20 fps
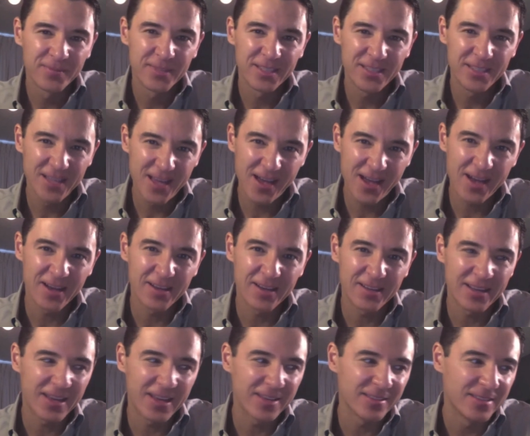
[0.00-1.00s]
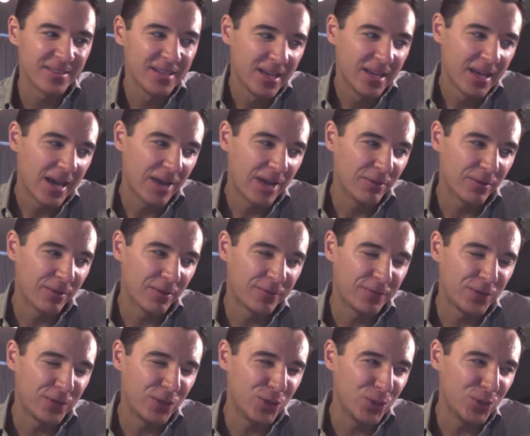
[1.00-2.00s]
yeah, and I have a
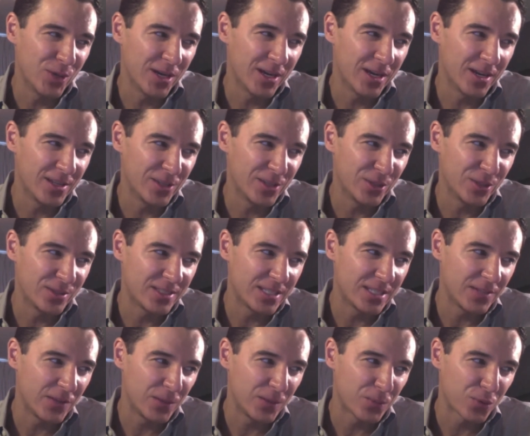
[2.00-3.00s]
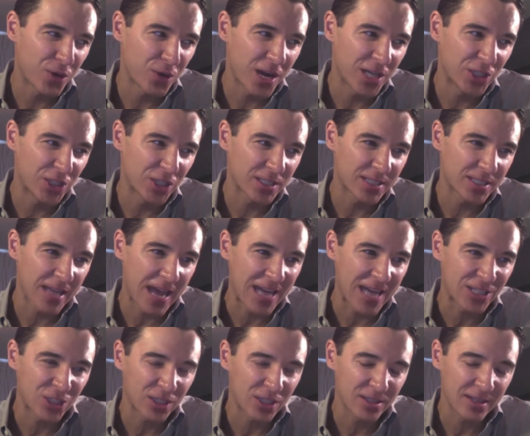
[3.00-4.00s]
few uh, new TV projects
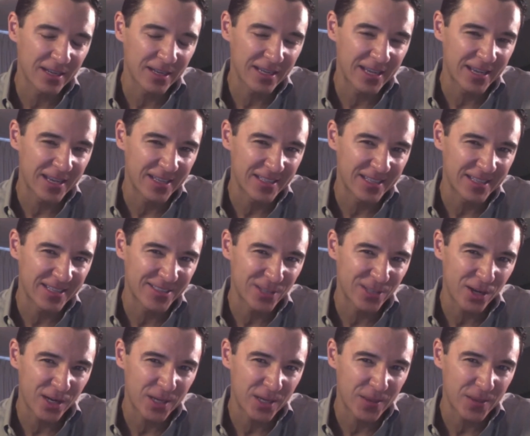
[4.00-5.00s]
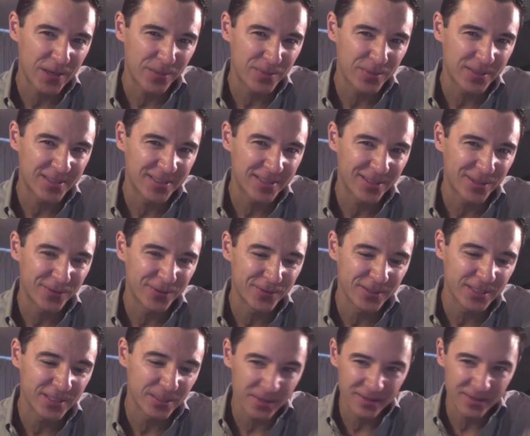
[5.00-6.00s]
hatching that I can't yet talk about, but uh, hopefully
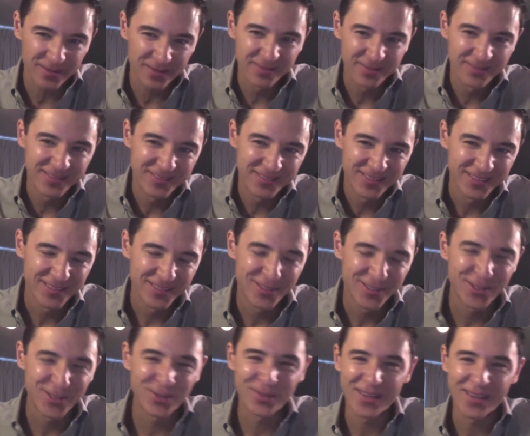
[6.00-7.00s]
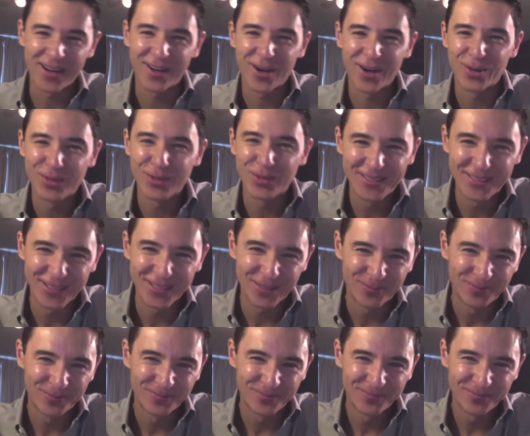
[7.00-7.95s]
something soon. Okay, okay.